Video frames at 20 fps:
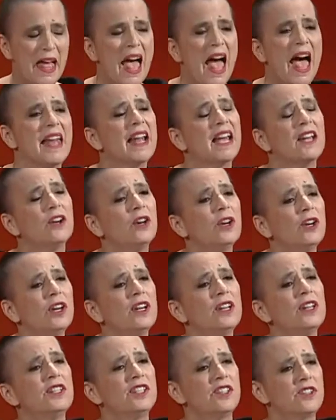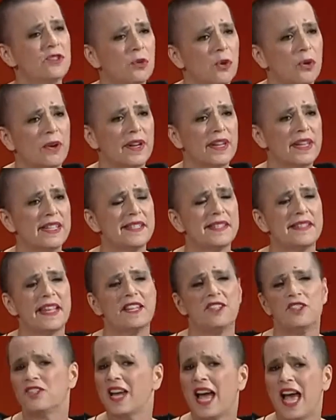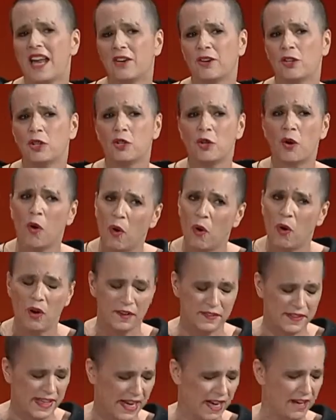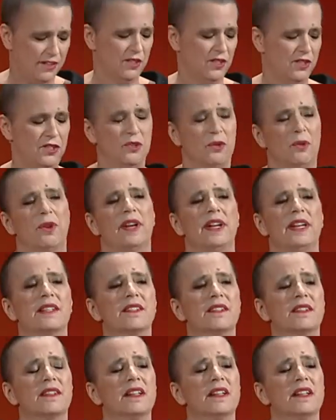And I heard stories that shattered all the other stories.